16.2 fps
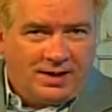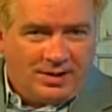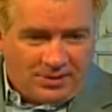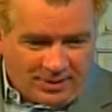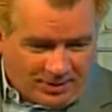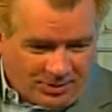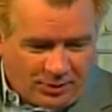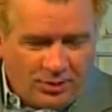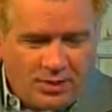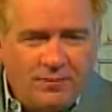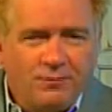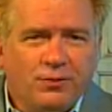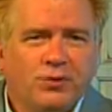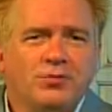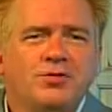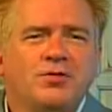The
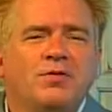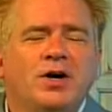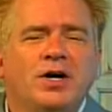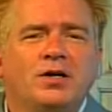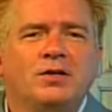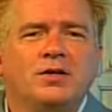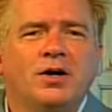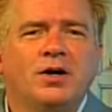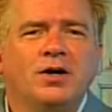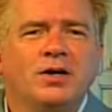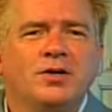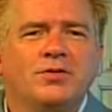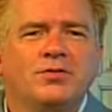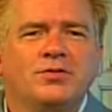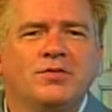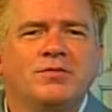31st of
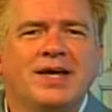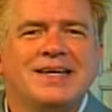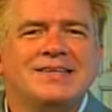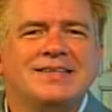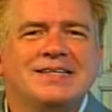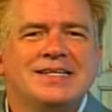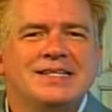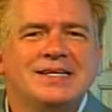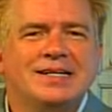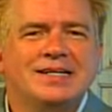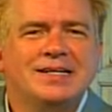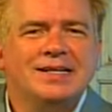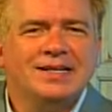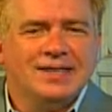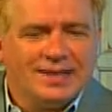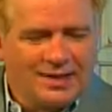August of
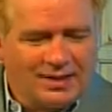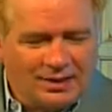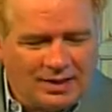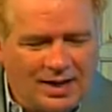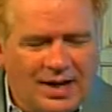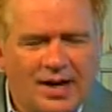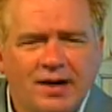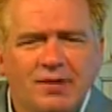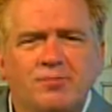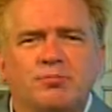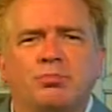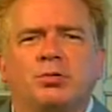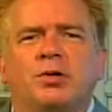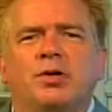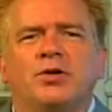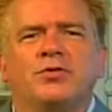1999, Live
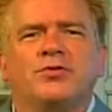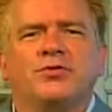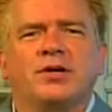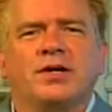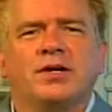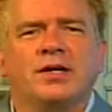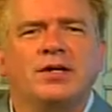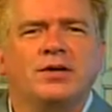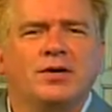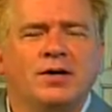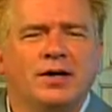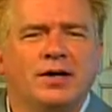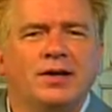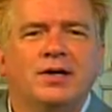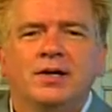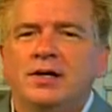Prayer signed
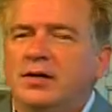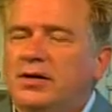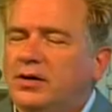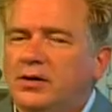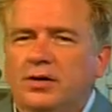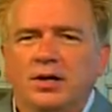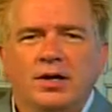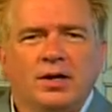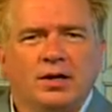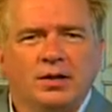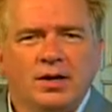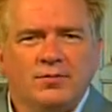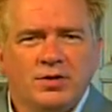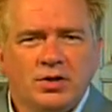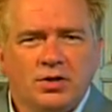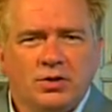on nearly
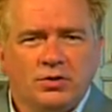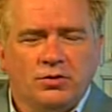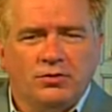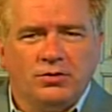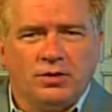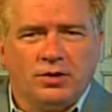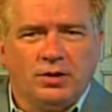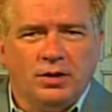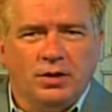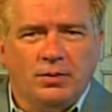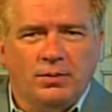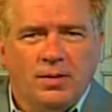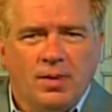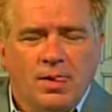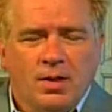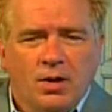11 years ago.
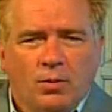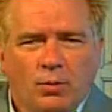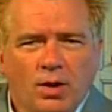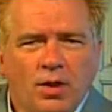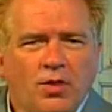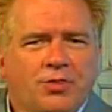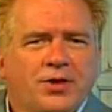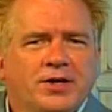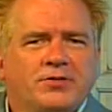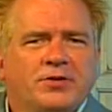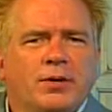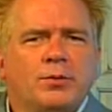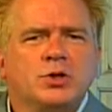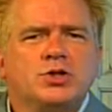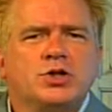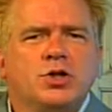One of the things I
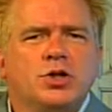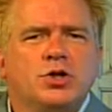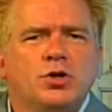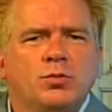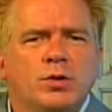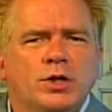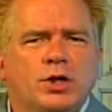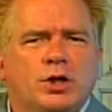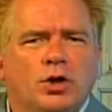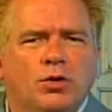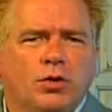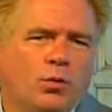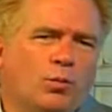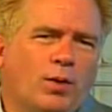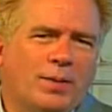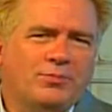want you to do when you go to
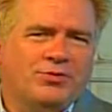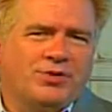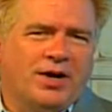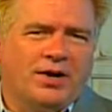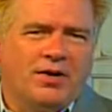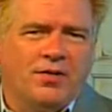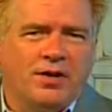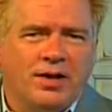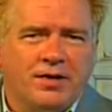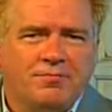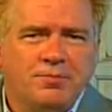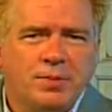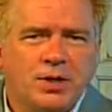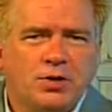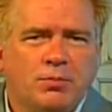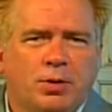the website, on the left
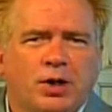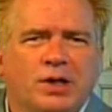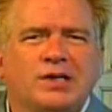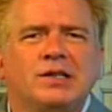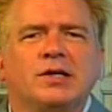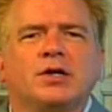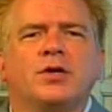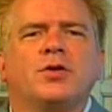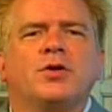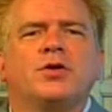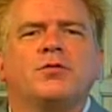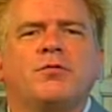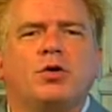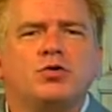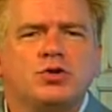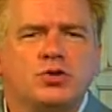menu bar, click on the
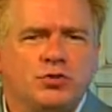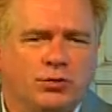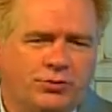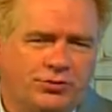devotional